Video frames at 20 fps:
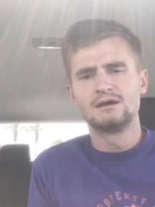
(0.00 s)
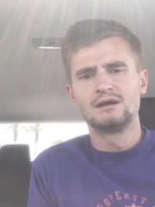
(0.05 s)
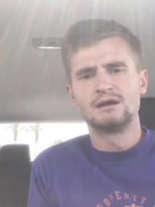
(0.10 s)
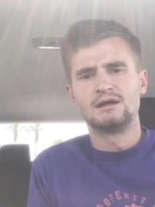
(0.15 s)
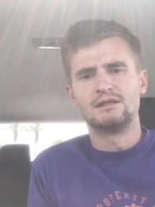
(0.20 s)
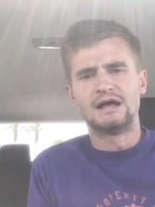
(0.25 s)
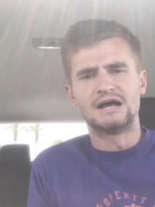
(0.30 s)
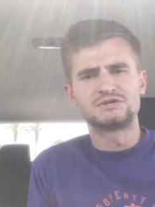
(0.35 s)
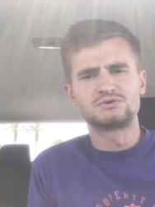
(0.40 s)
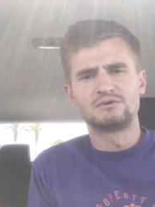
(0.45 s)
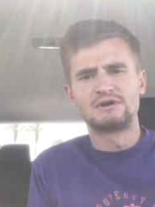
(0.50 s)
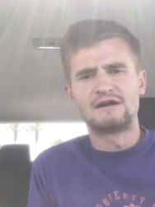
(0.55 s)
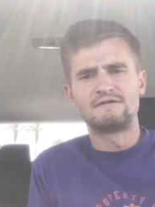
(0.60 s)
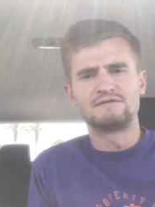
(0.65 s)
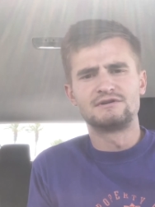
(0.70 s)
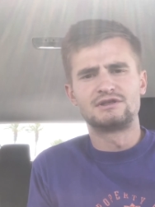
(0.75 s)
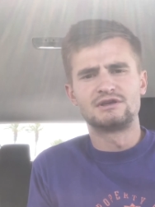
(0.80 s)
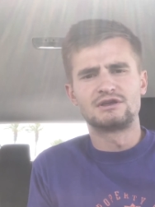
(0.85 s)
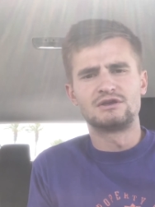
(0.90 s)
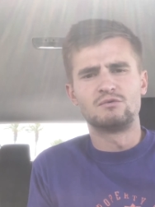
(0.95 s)
that's when
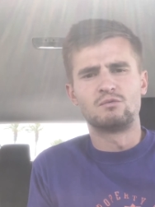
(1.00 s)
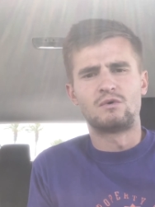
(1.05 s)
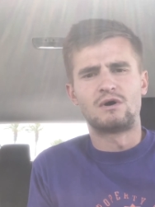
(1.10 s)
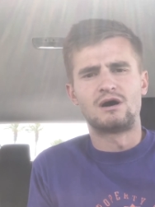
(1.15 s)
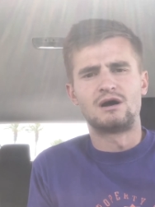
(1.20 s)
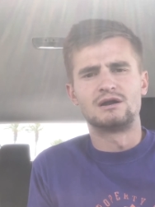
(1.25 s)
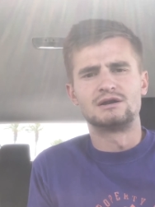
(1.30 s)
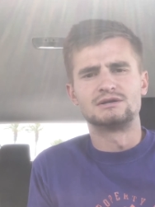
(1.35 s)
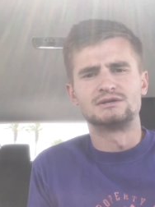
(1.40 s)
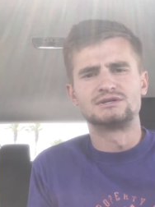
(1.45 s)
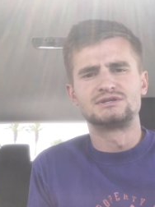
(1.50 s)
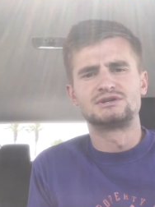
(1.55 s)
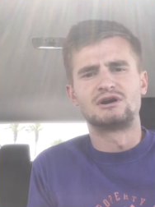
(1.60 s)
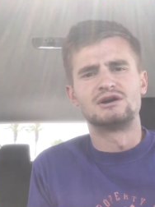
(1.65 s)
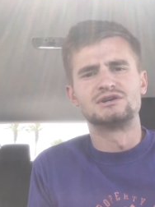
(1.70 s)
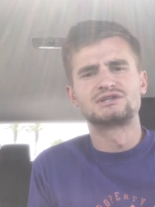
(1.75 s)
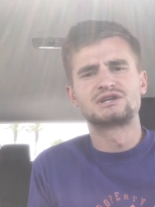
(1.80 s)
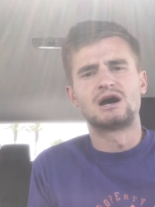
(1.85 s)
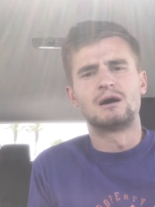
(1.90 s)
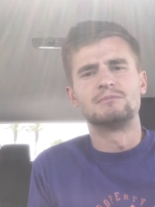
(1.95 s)
everything you want
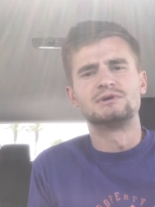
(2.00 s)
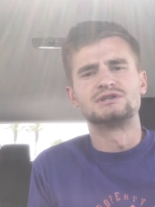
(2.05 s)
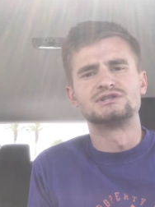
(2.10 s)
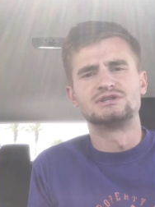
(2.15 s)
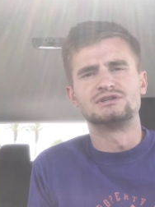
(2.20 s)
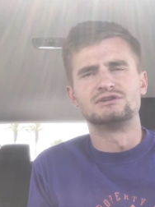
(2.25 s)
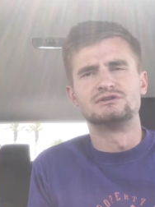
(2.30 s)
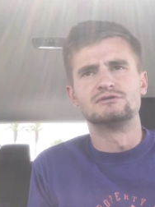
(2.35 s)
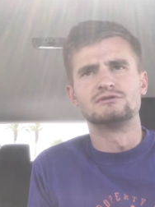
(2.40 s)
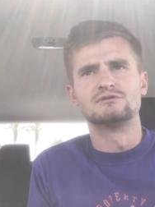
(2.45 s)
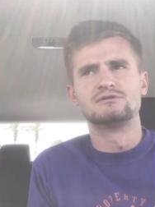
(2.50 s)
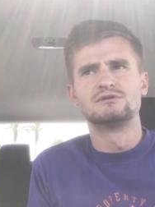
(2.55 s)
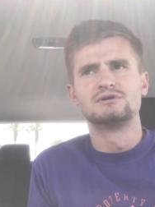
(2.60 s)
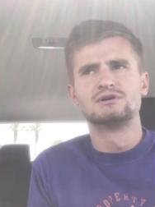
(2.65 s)
starts coming to you.